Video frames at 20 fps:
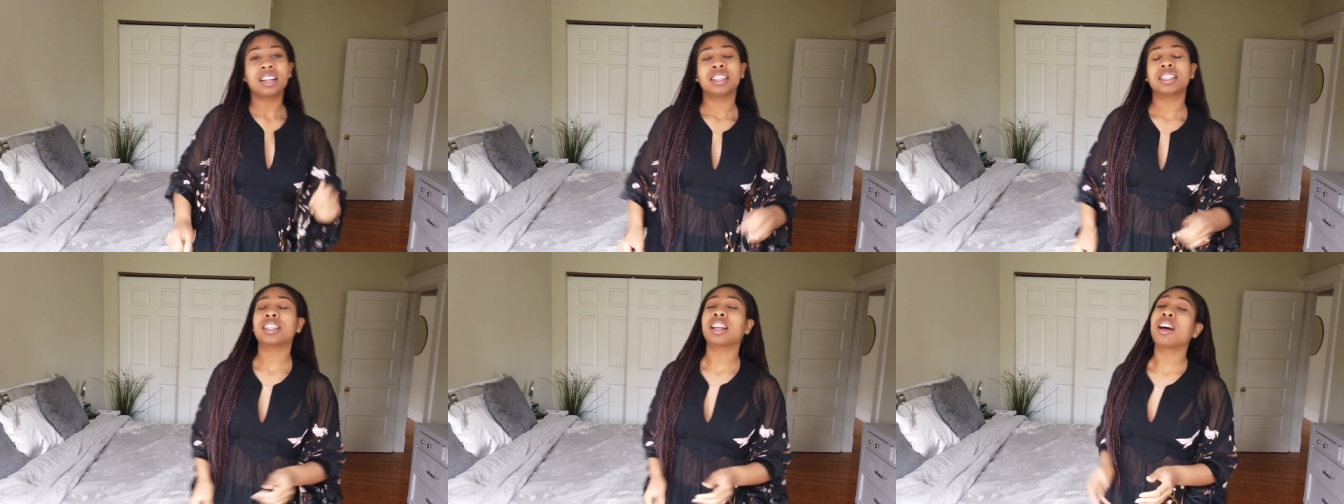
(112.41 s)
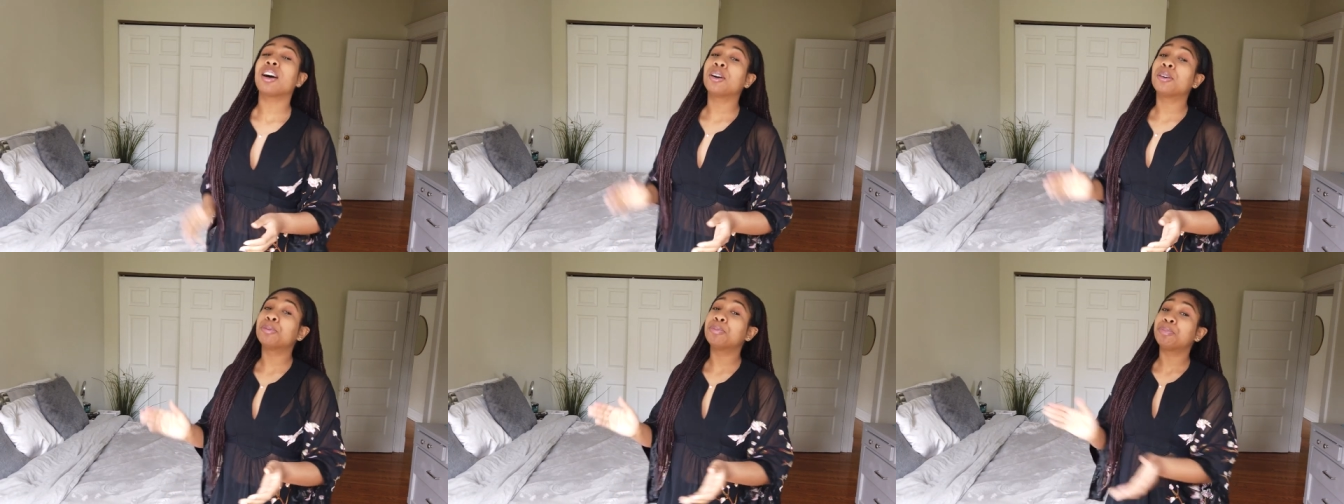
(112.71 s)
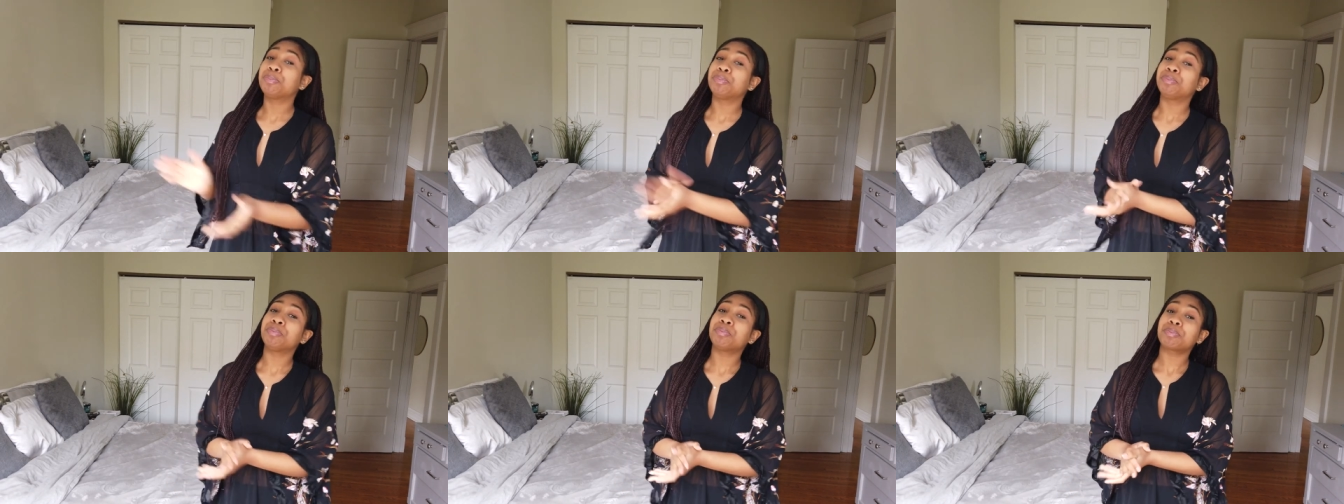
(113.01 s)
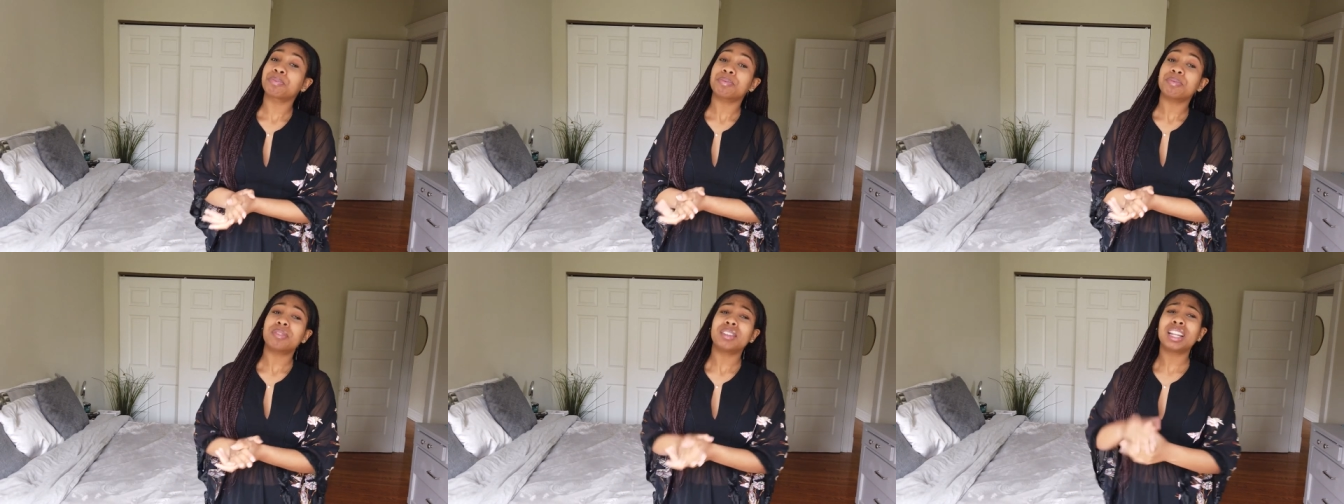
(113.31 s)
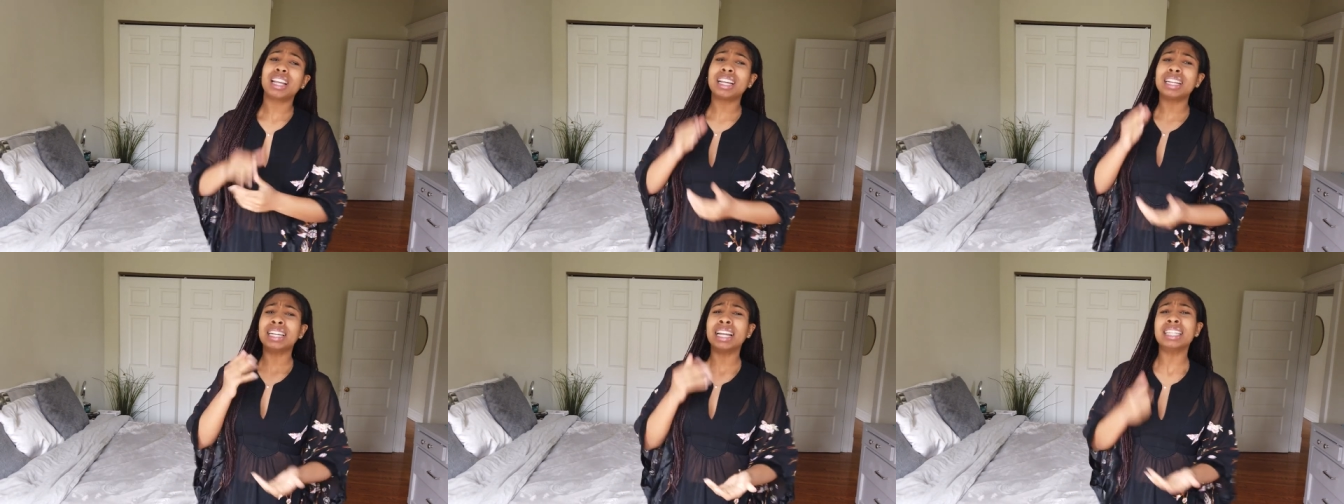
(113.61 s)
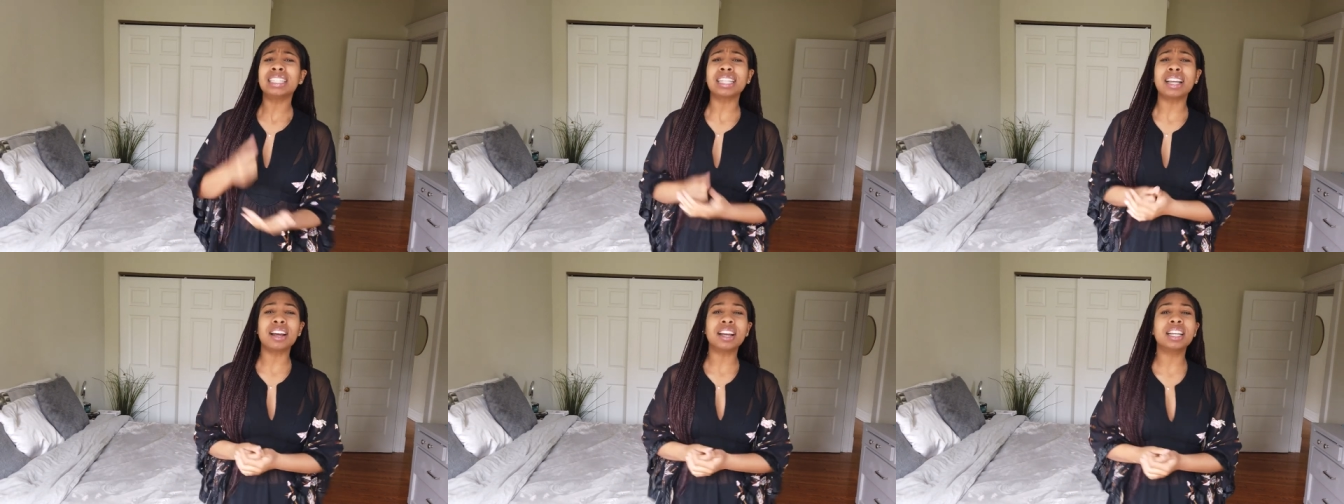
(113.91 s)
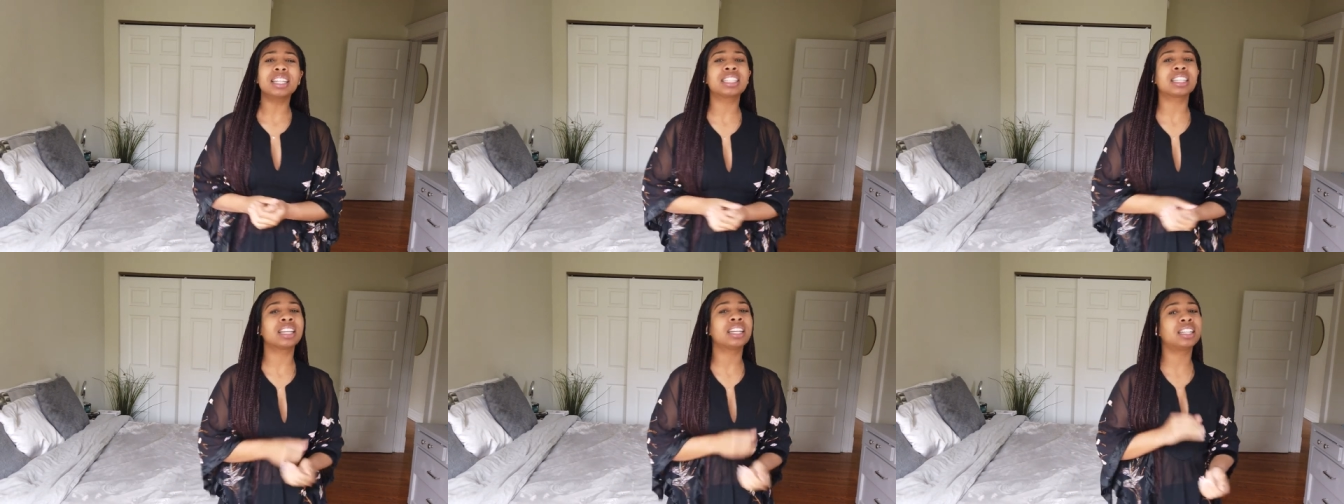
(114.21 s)
So that's
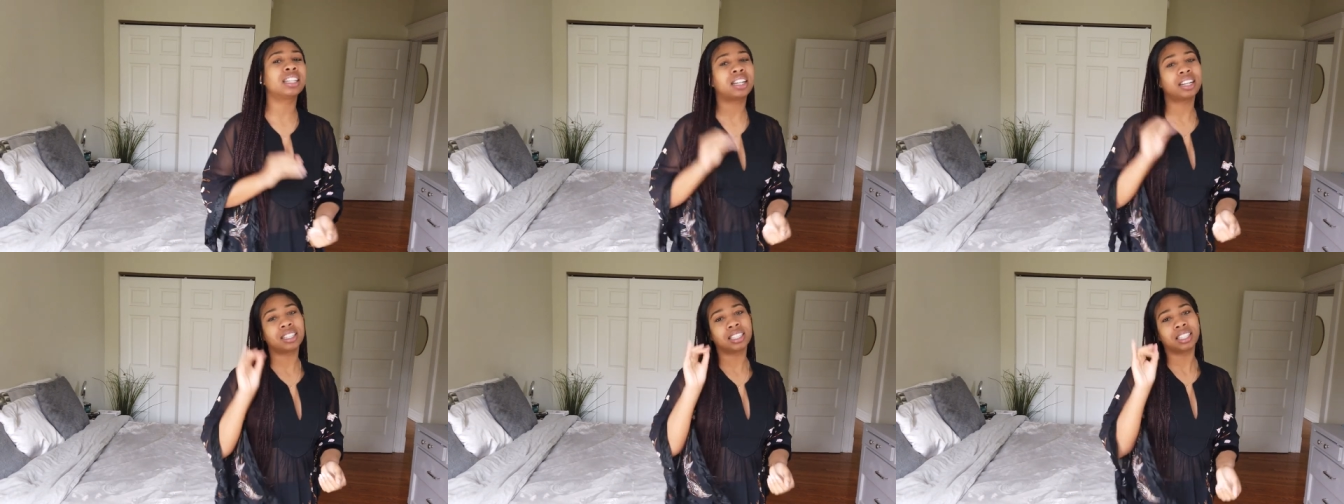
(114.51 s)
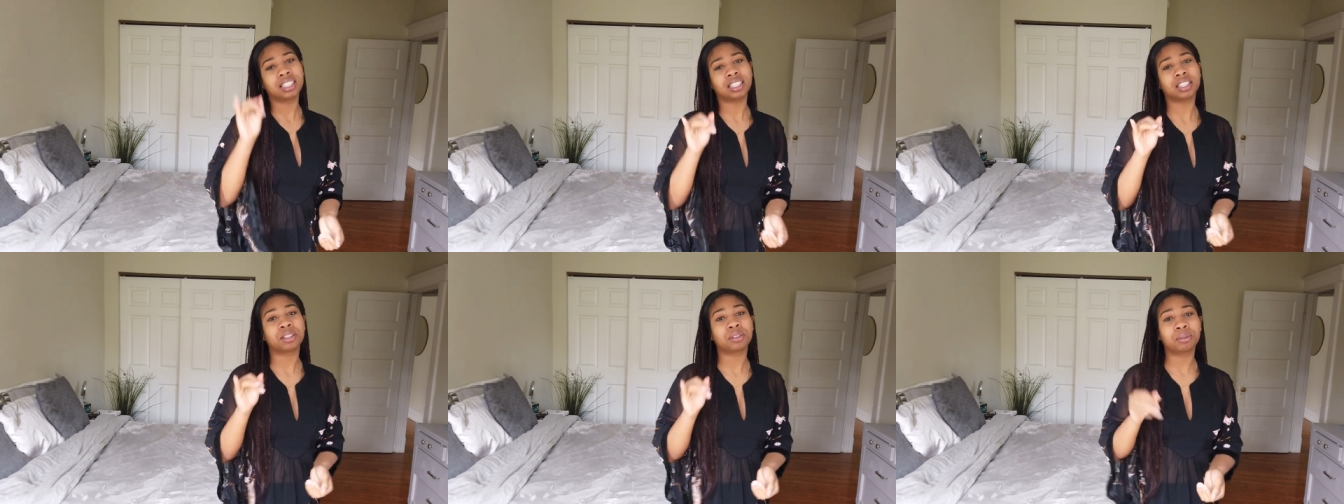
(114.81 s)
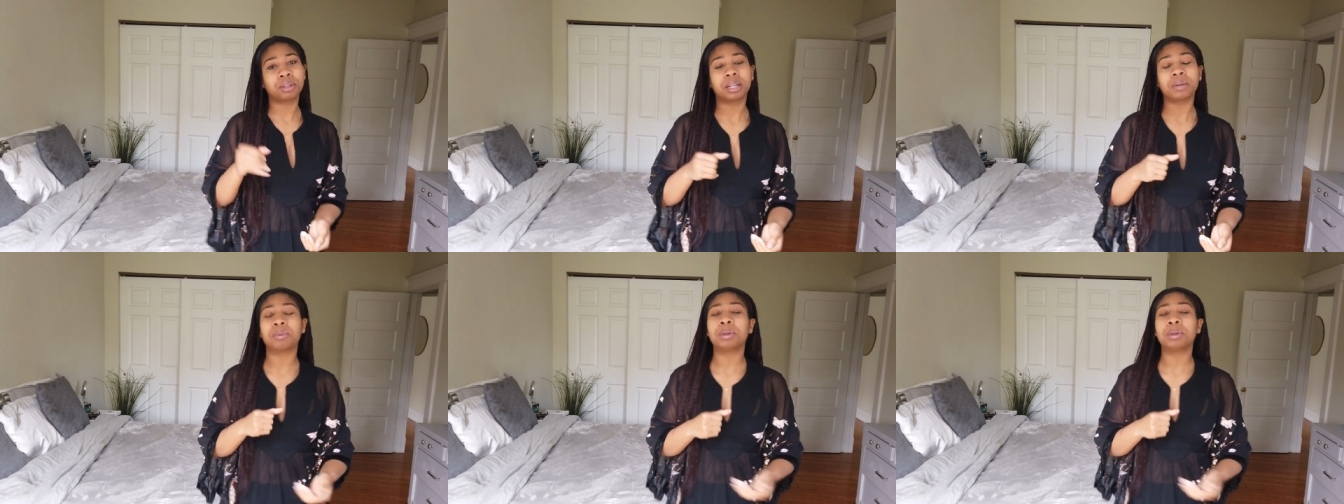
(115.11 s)
how Issa ended her season three,